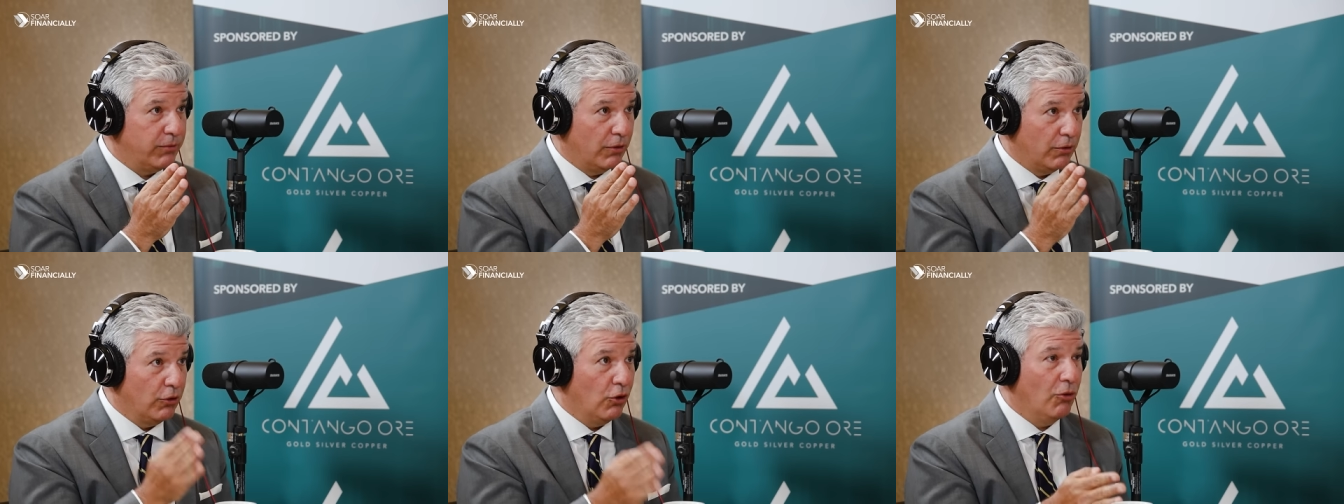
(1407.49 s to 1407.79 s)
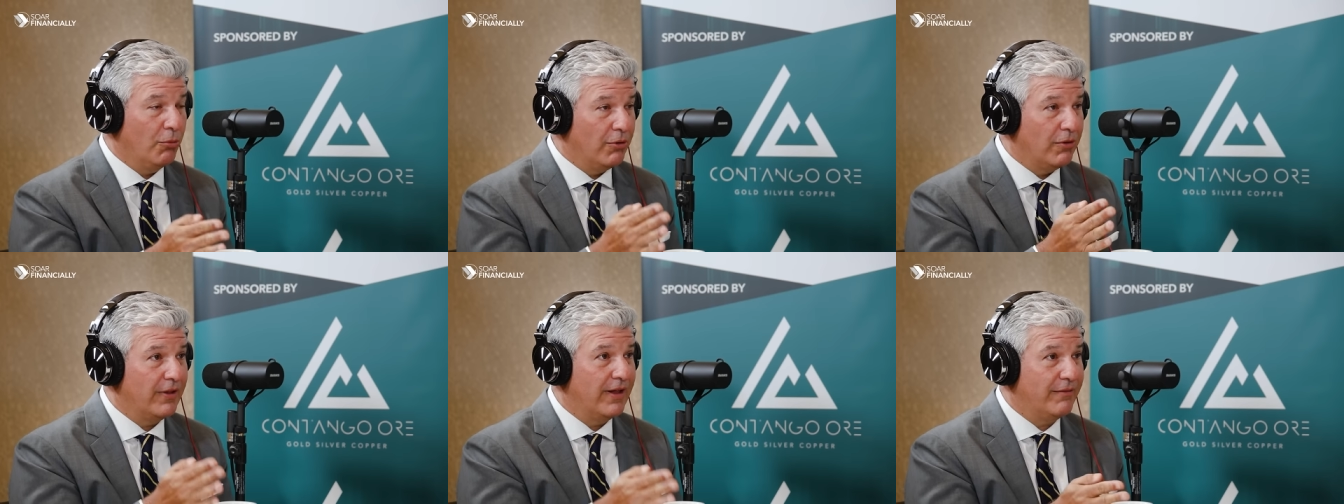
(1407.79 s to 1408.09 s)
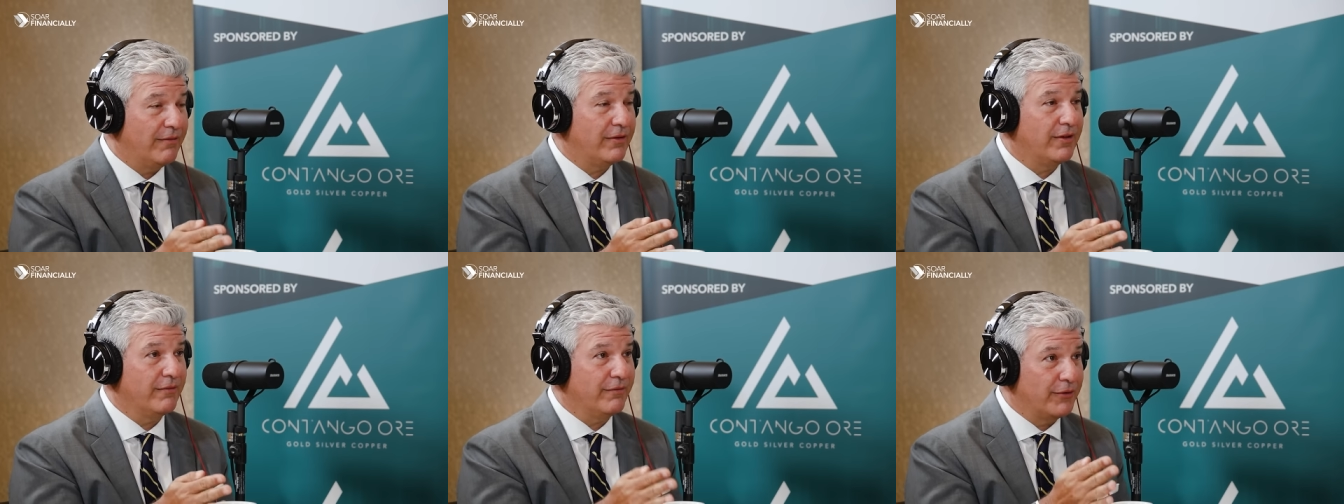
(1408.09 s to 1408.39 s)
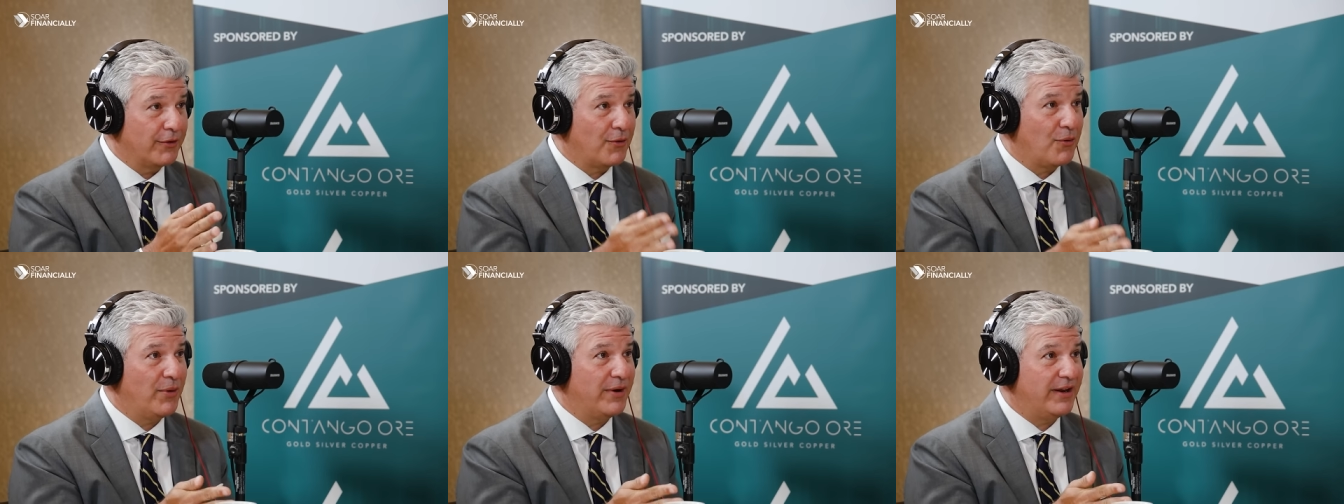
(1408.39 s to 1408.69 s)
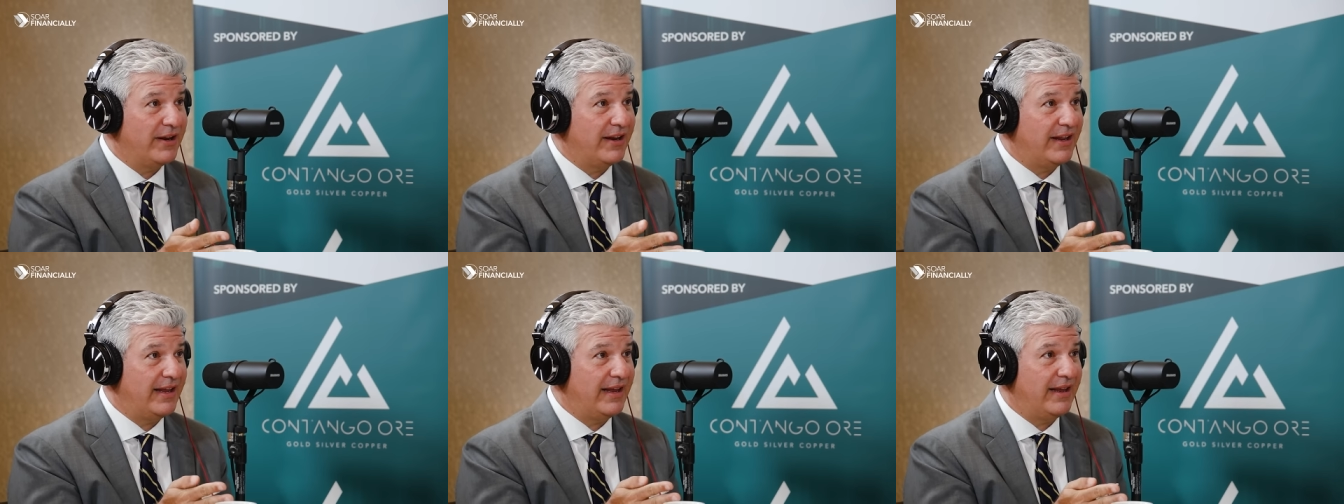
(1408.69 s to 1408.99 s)
global level of
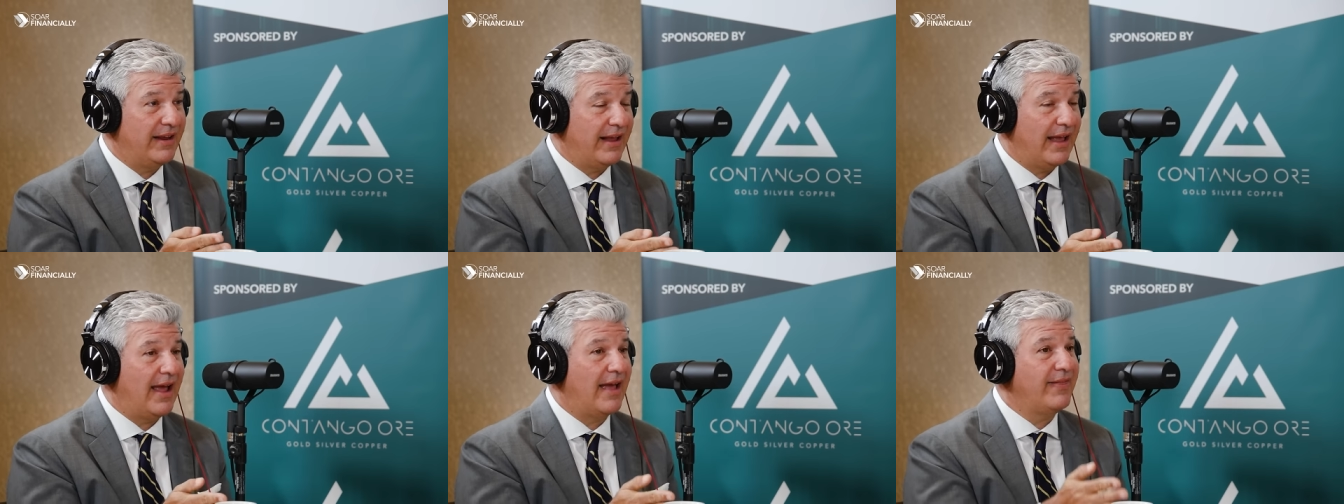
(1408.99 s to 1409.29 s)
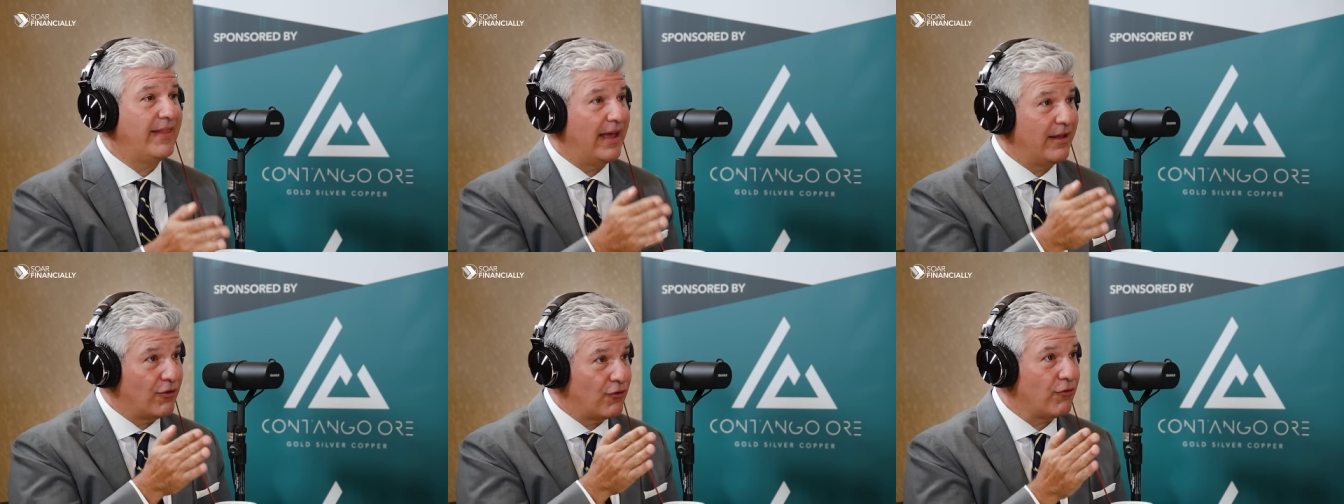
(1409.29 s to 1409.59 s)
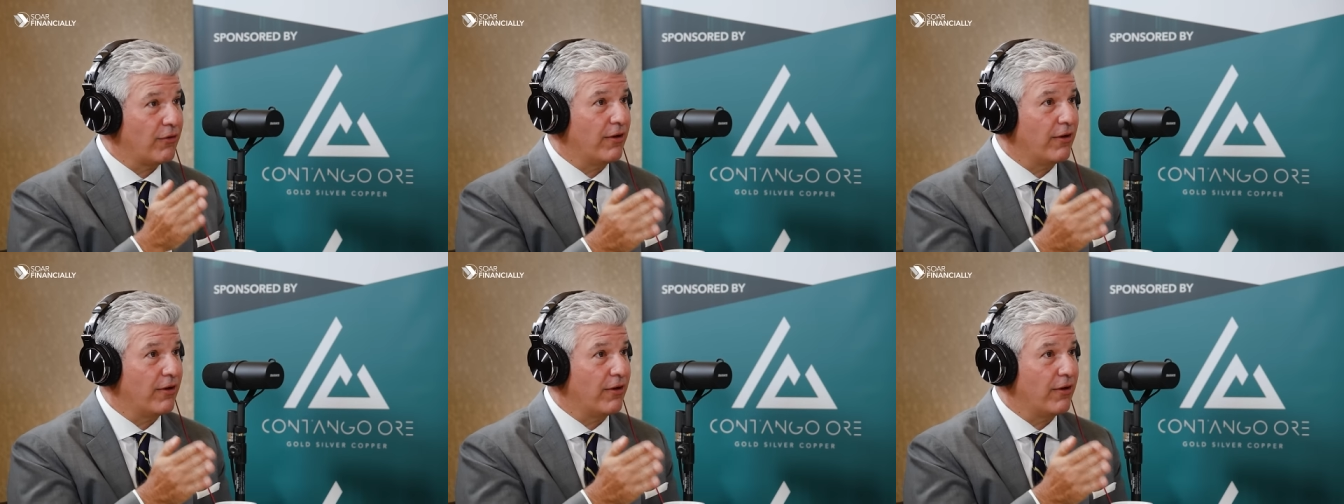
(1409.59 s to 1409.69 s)
liquidity and that